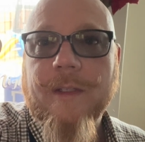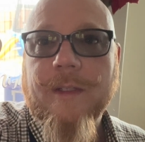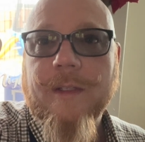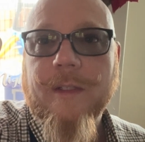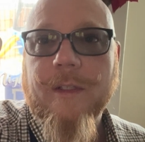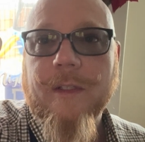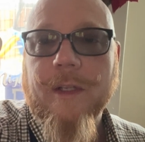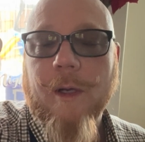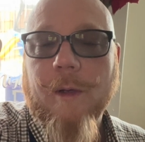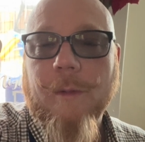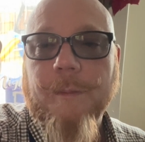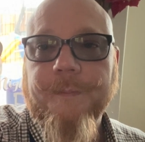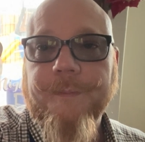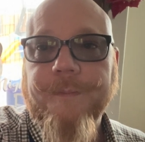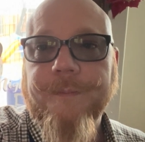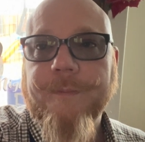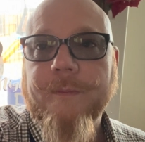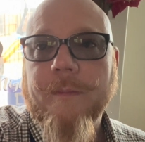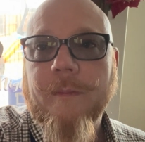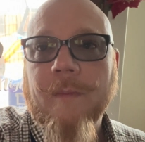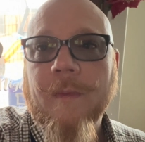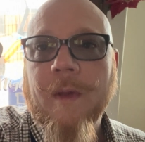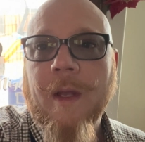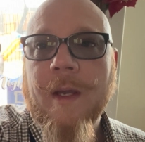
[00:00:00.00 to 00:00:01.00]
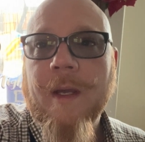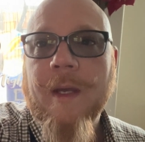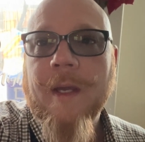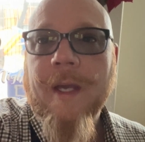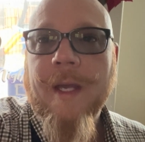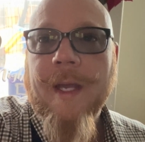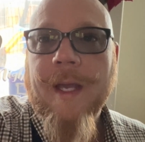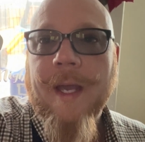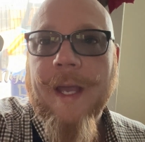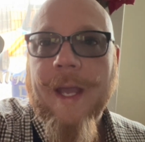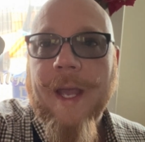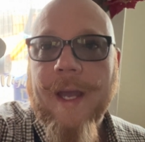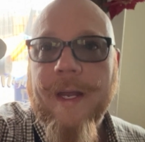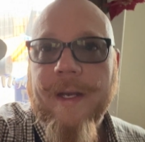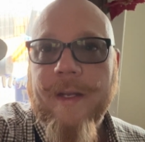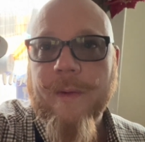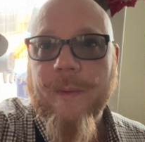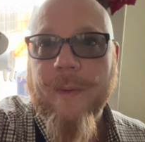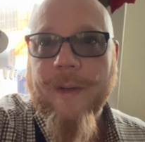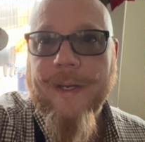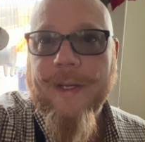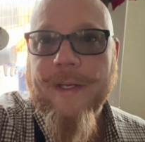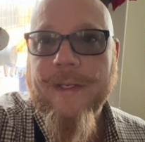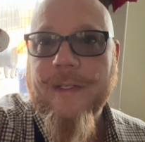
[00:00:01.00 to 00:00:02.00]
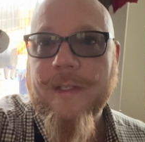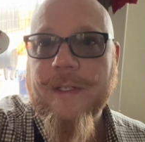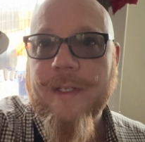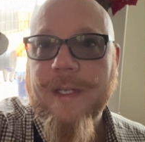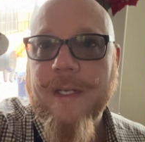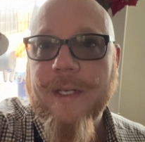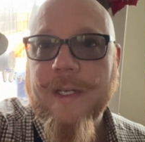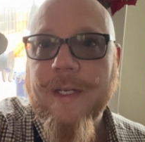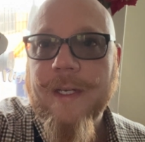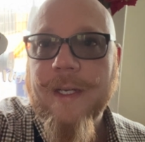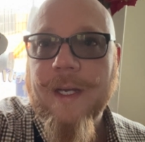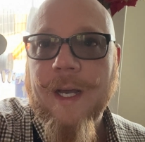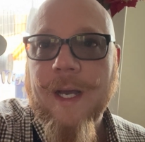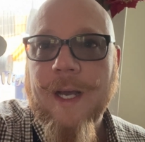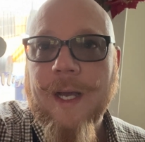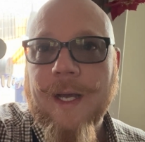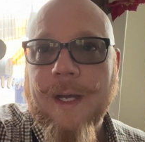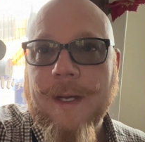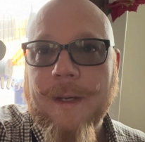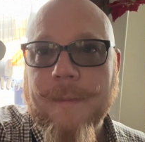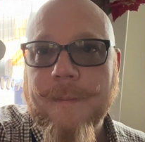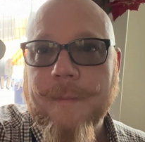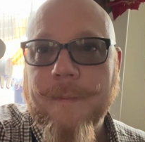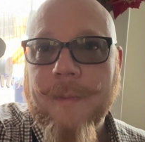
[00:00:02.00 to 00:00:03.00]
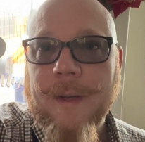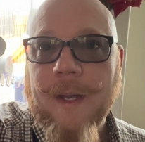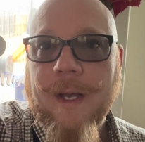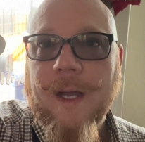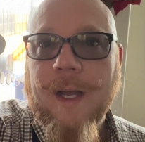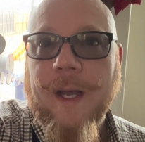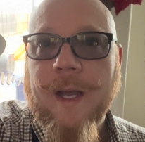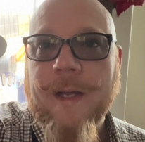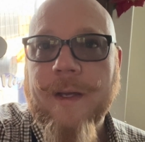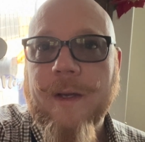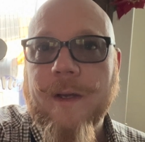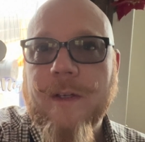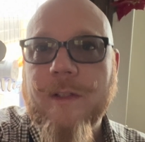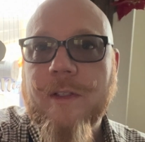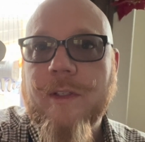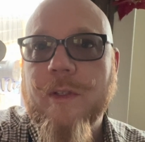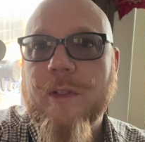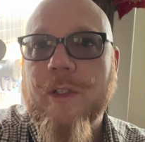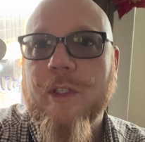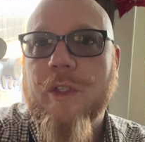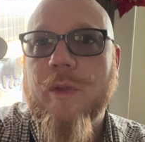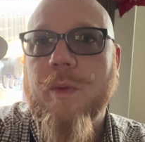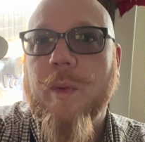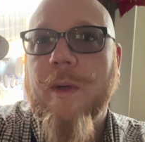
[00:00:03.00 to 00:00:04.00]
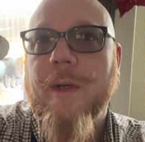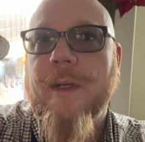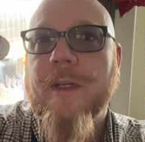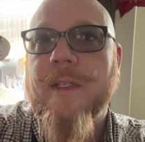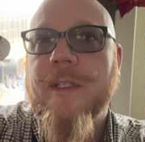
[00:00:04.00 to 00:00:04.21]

So anyways, I also just wanted to